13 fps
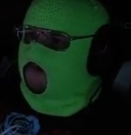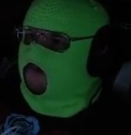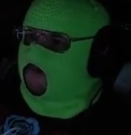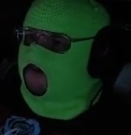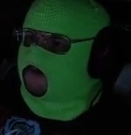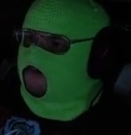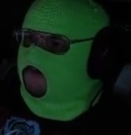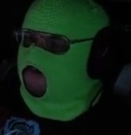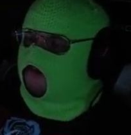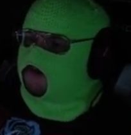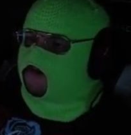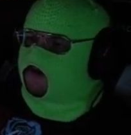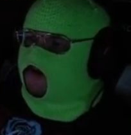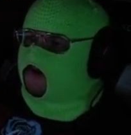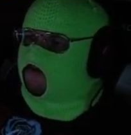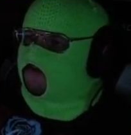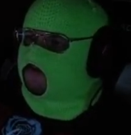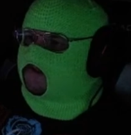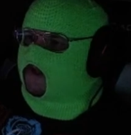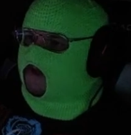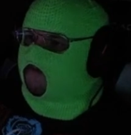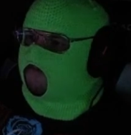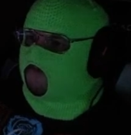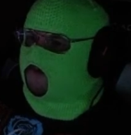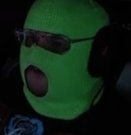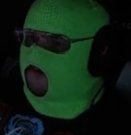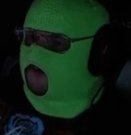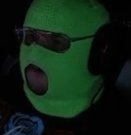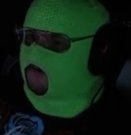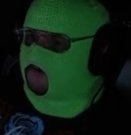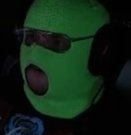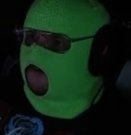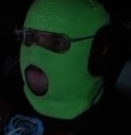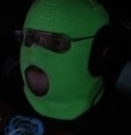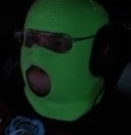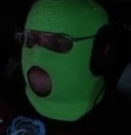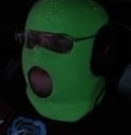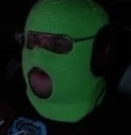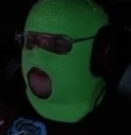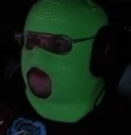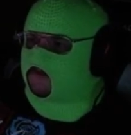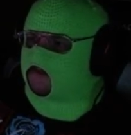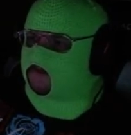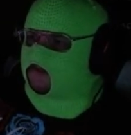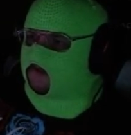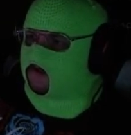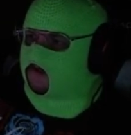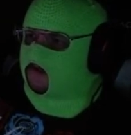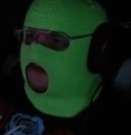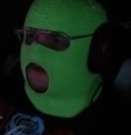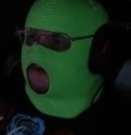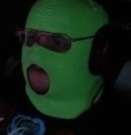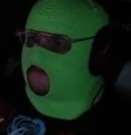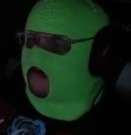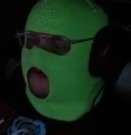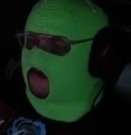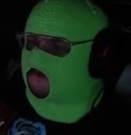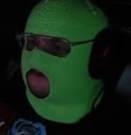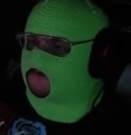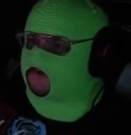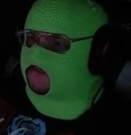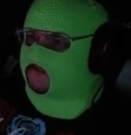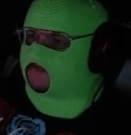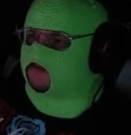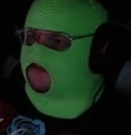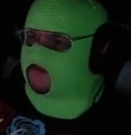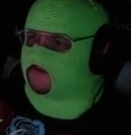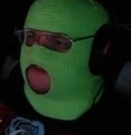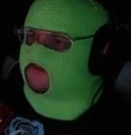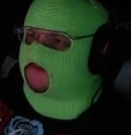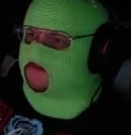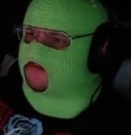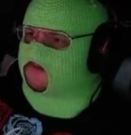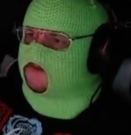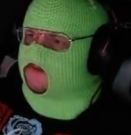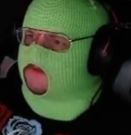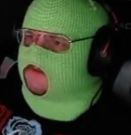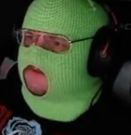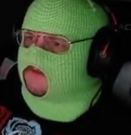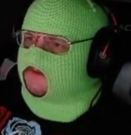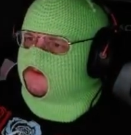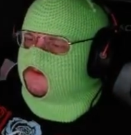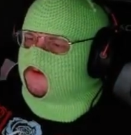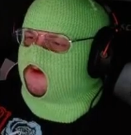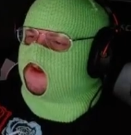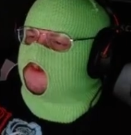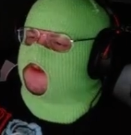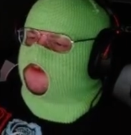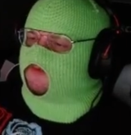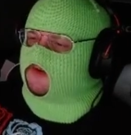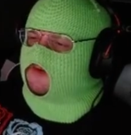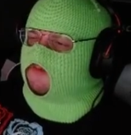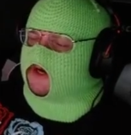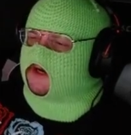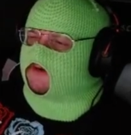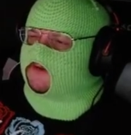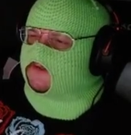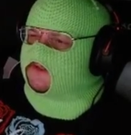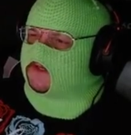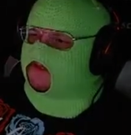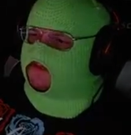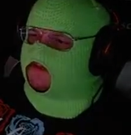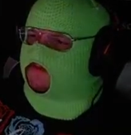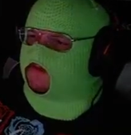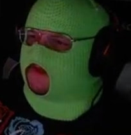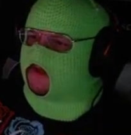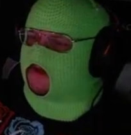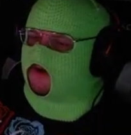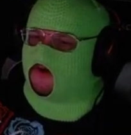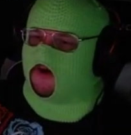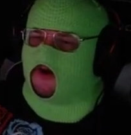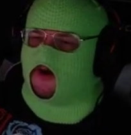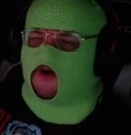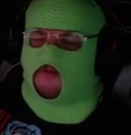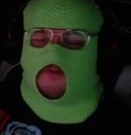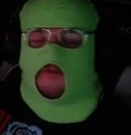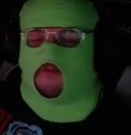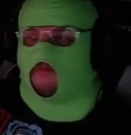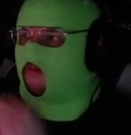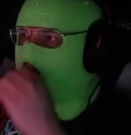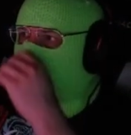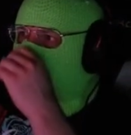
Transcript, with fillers: Was there more rust cleaner in this cat food? What kind of house is this? Oh, let me just rewire this guy's house. Oh! What?